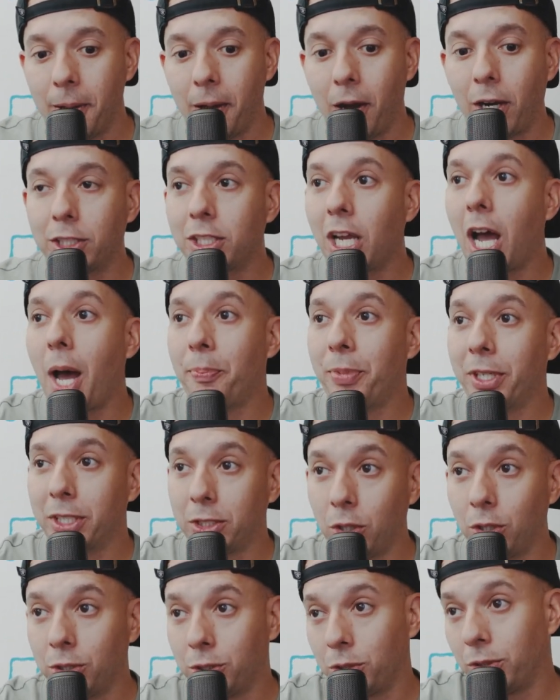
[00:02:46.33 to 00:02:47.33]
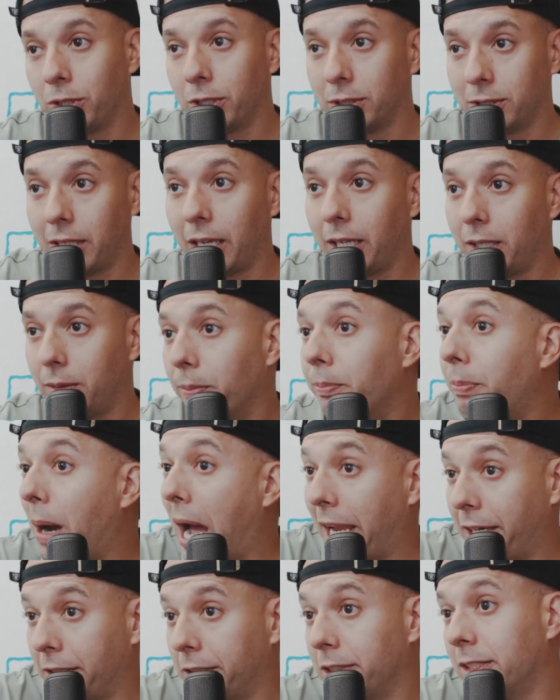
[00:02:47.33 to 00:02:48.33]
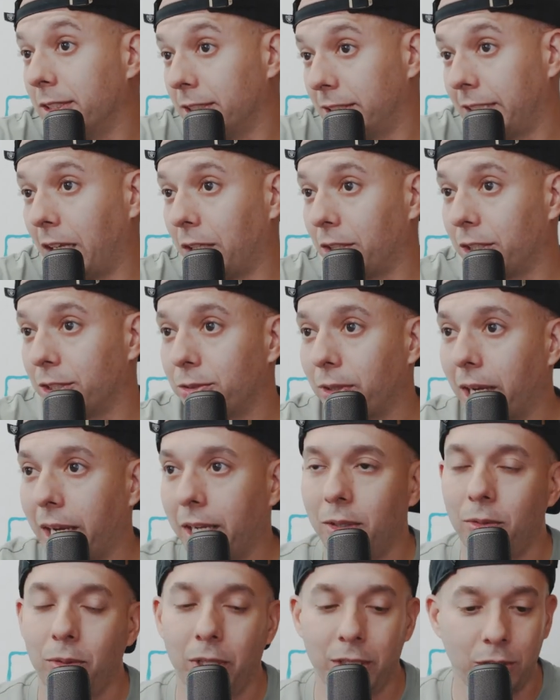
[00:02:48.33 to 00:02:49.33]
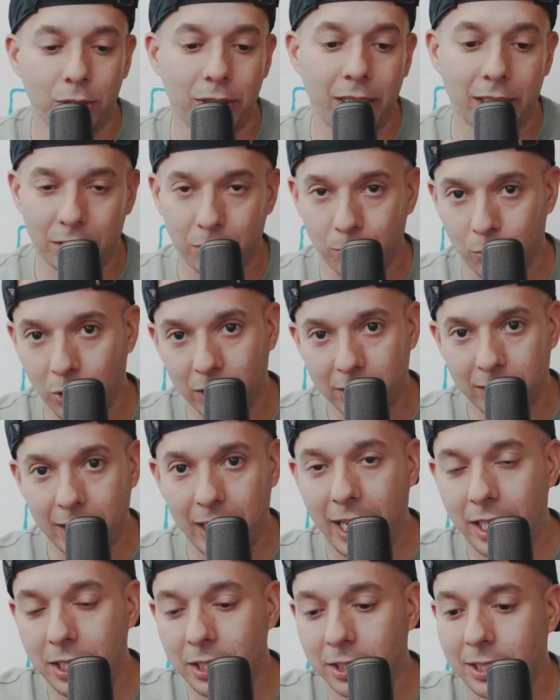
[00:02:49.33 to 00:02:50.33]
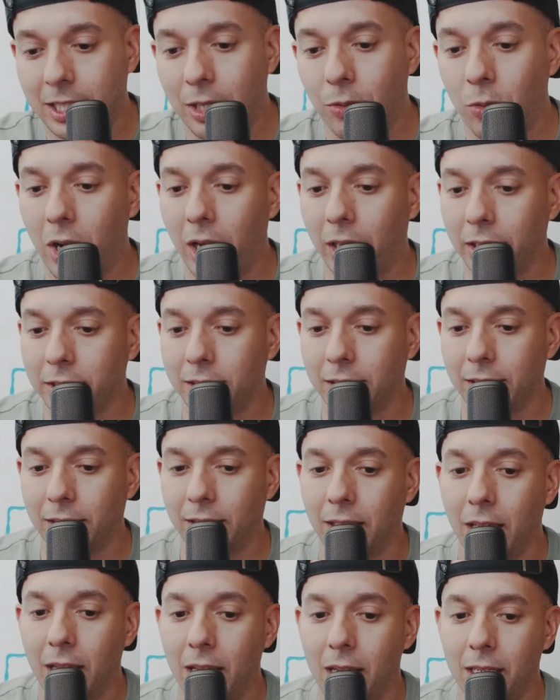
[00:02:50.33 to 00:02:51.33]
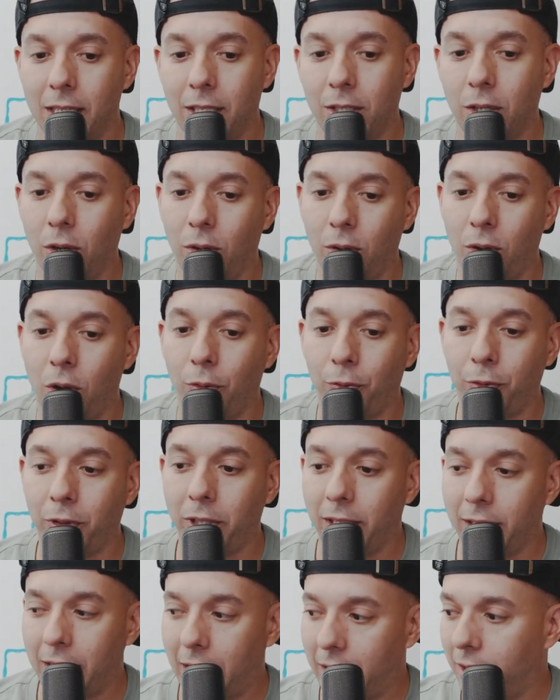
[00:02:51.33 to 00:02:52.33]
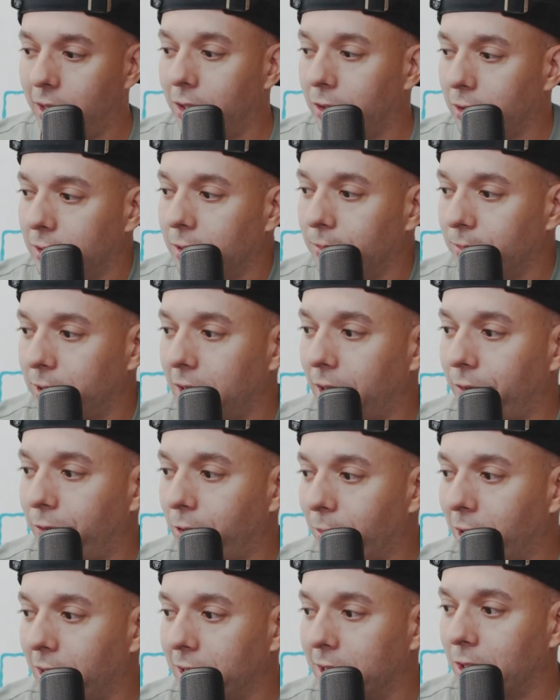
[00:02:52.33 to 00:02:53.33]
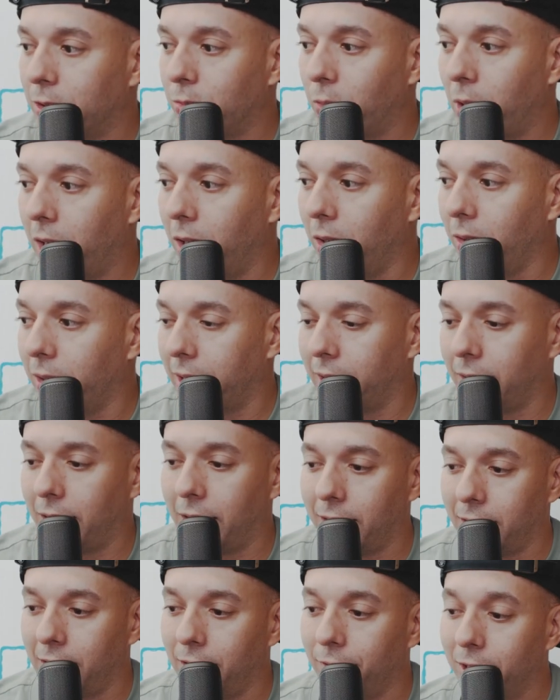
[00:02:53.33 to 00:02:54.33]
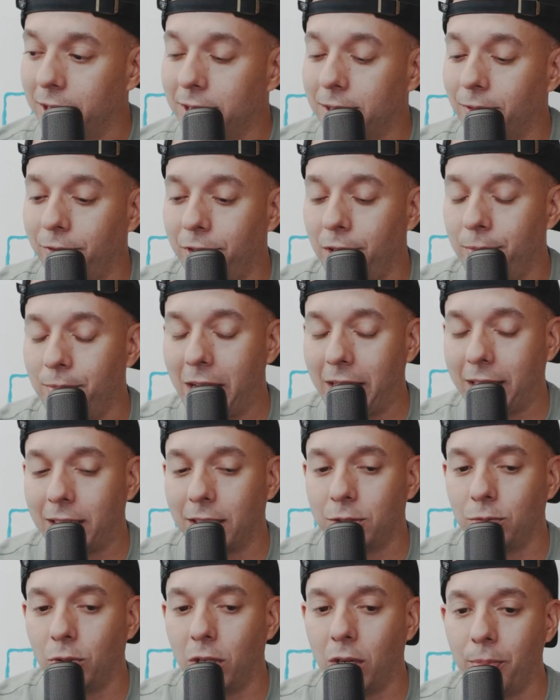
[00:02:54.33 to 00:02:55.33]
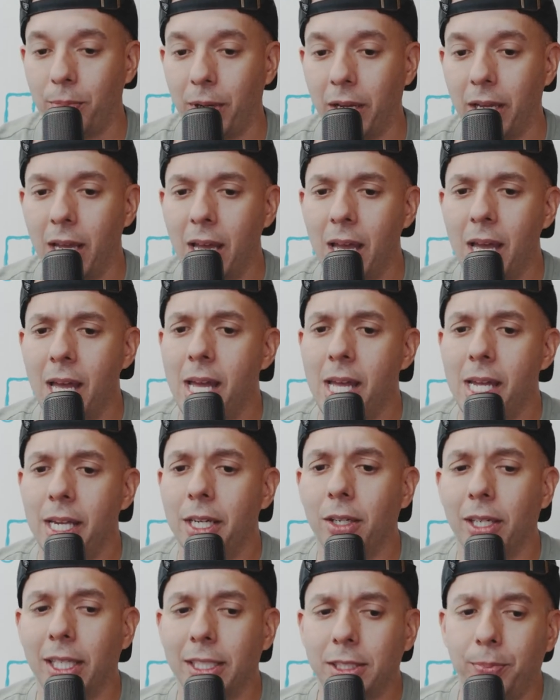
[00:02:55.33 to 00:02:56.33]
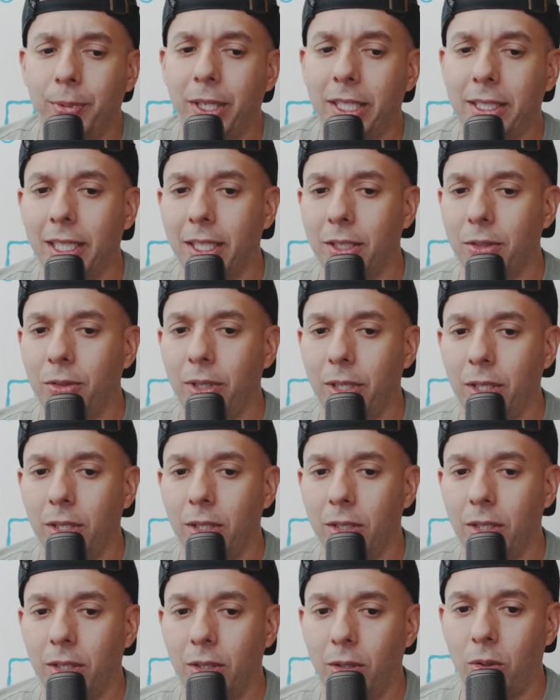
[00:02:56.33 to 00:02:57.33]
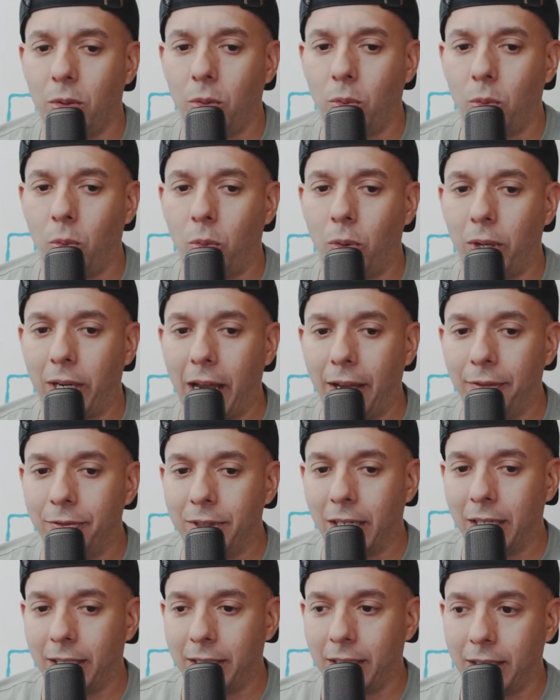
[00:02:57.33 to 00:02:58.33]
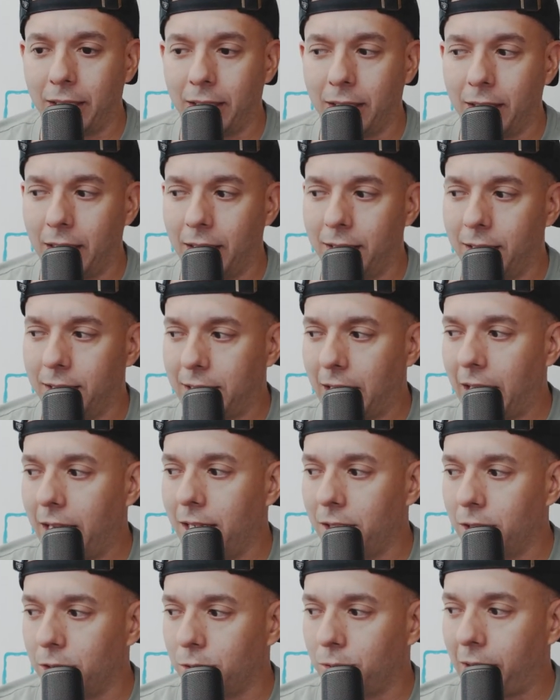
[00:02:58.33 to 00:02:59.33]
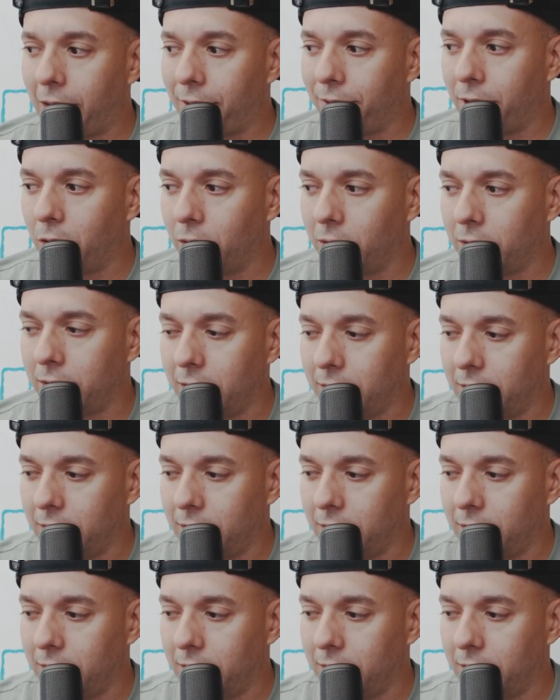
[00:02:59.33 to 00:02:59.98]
our topics go towards buyers and sellers, right? We do get some real estate agents that watch, and, hopefully they learn some stuff from us as well and give us some feedback as well. But, that's a big thing. What I've done in this 8 years, what I've noticed